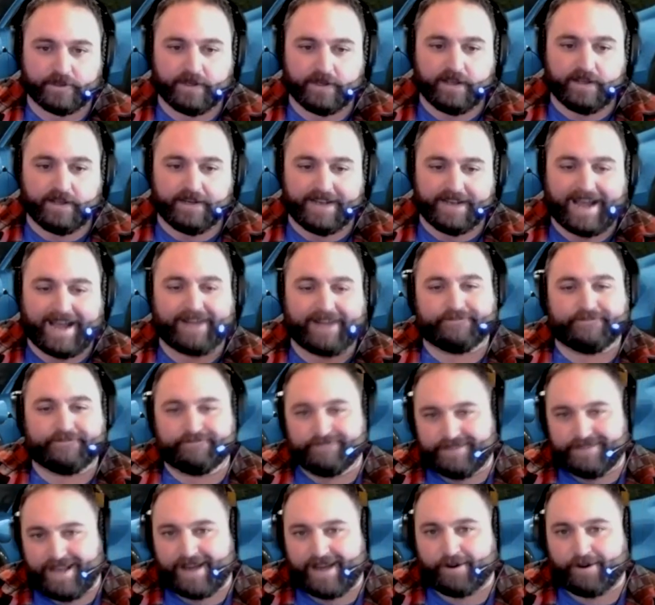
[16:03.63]
not
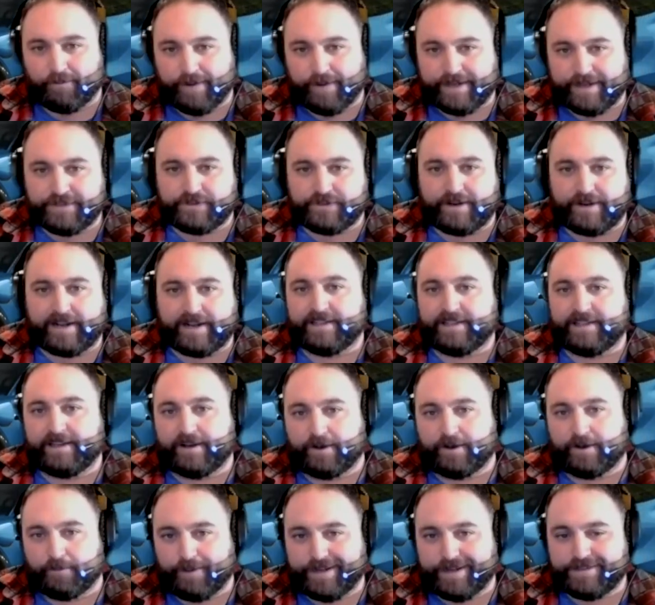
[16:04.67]
a racetrack. I think
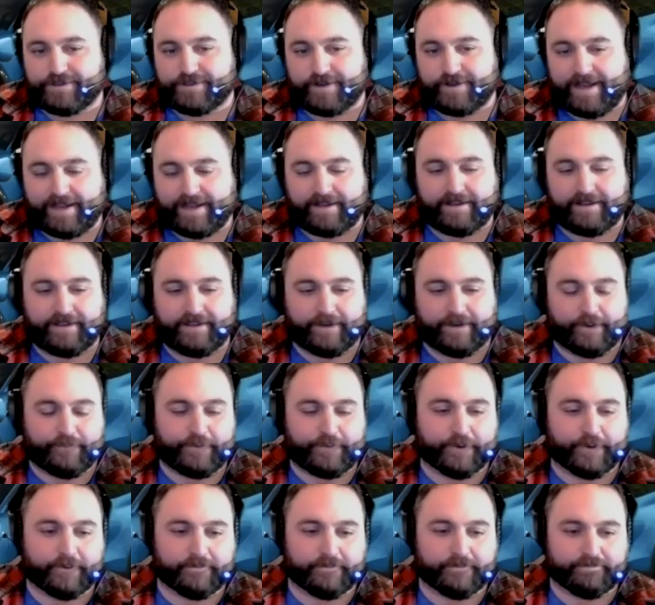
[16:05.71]
on a racetrack, if
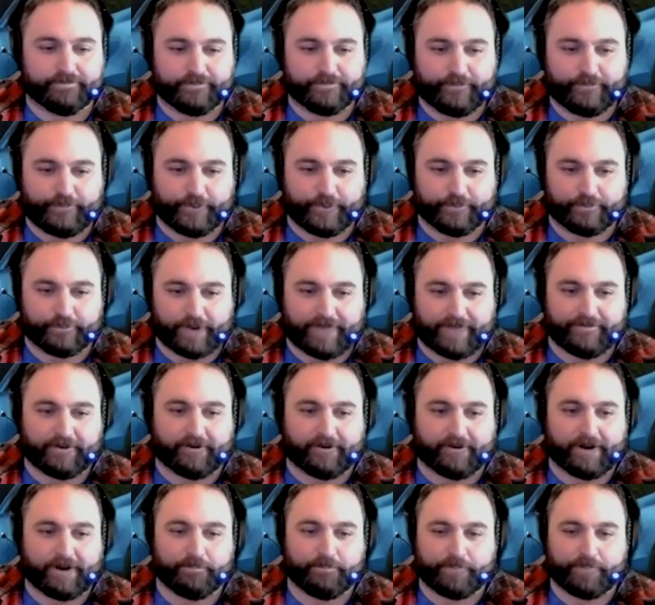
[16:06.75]
you're driving
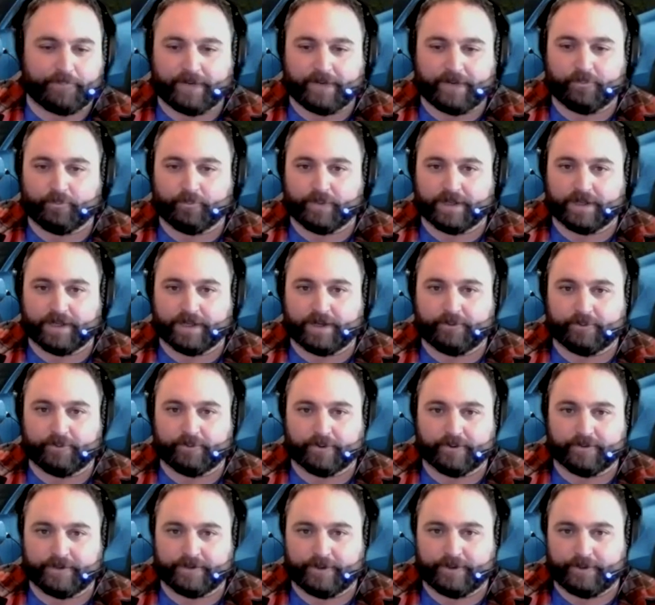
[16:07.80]
around Button Willow,
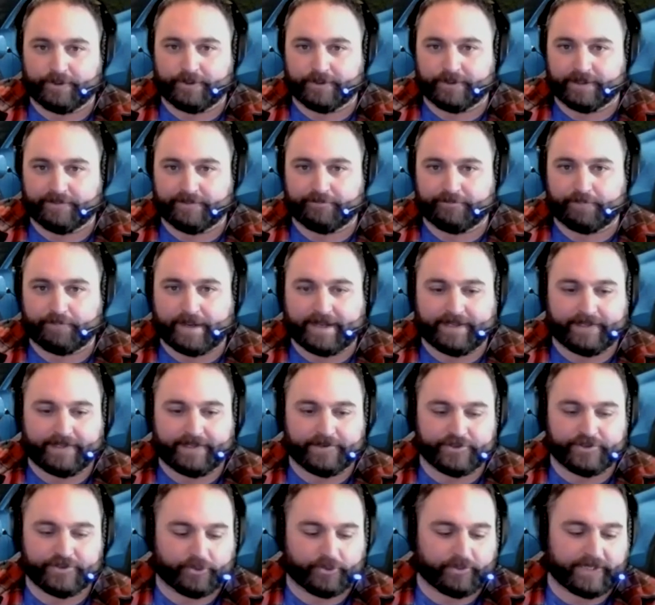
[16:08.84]
or you live
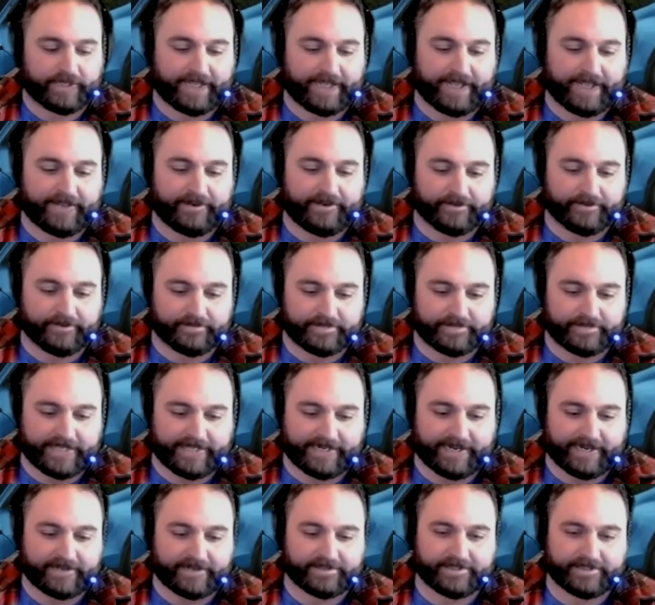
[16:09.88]
in Joliet and you're
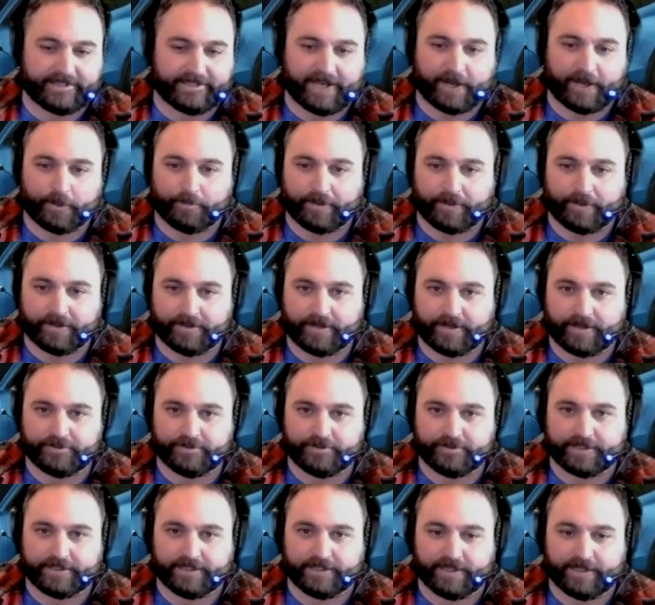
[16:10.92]
taking it out to the Autobahn
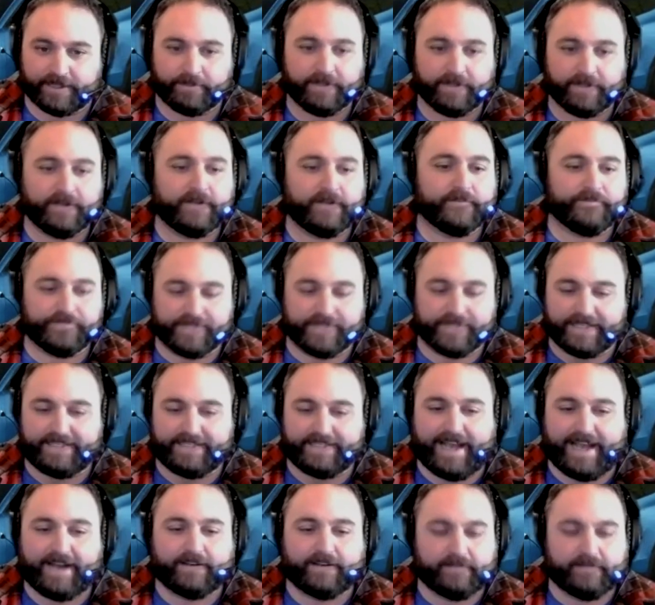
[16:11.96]
Country Club, like,
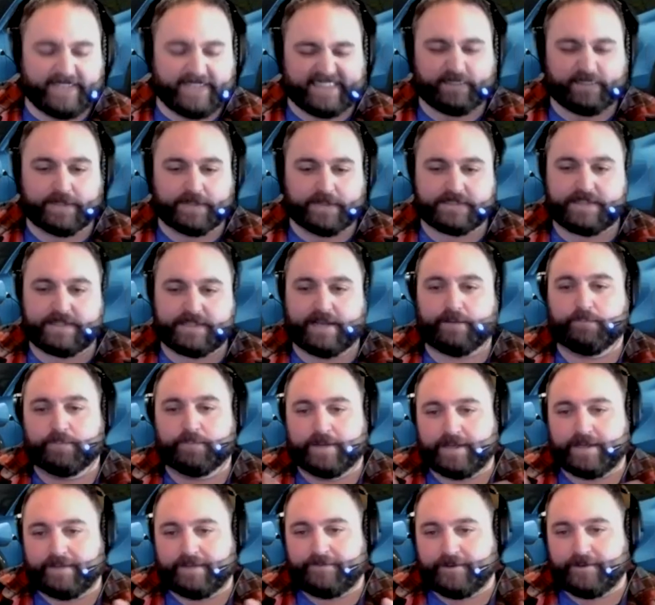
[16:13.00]
yeah, get the Mustang.
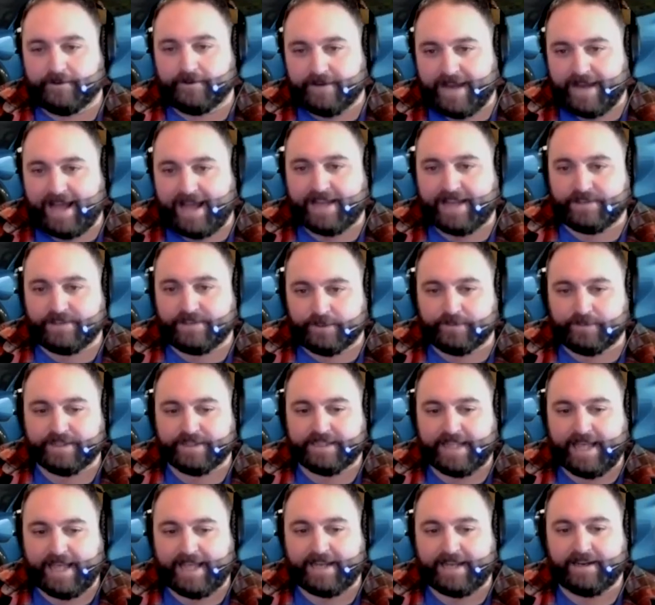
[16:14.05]
But if you're not doing
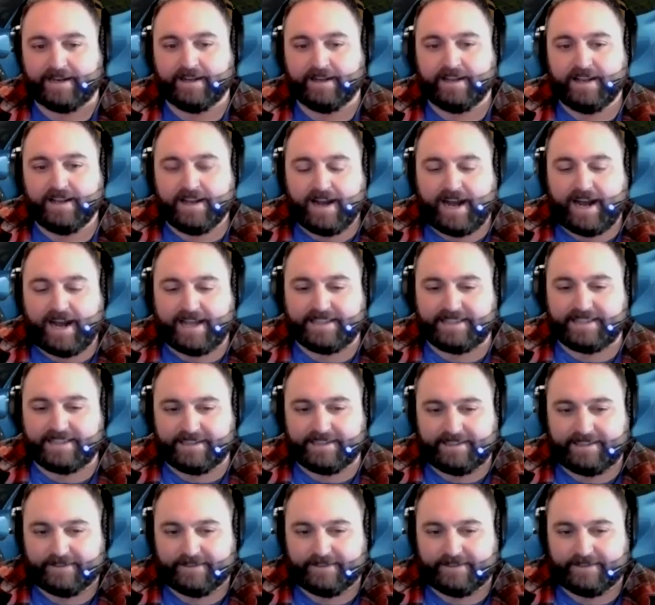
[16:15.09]
that, I think